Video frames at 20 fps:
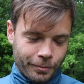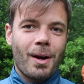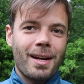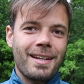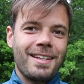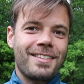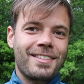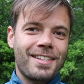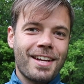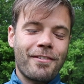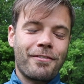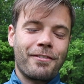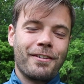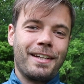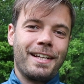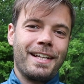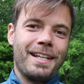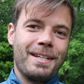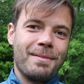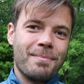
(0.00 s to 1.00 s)
One is
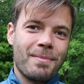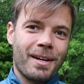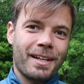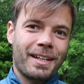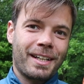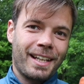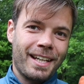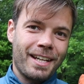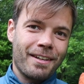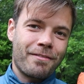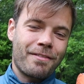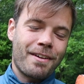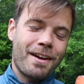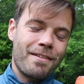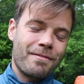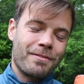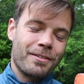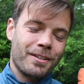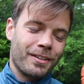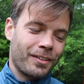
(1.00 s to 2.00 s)
definitely my clear
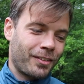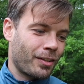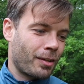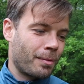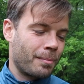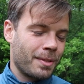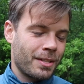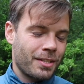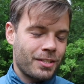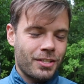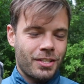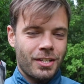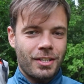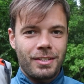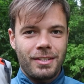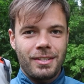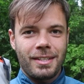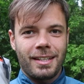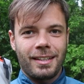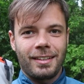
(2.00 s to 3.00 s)
favourite, so I'm going to show
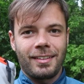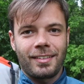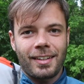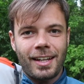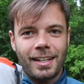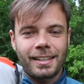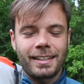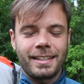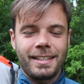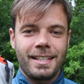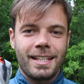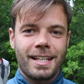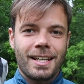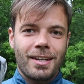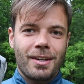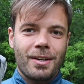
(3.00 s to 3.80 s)
you exactly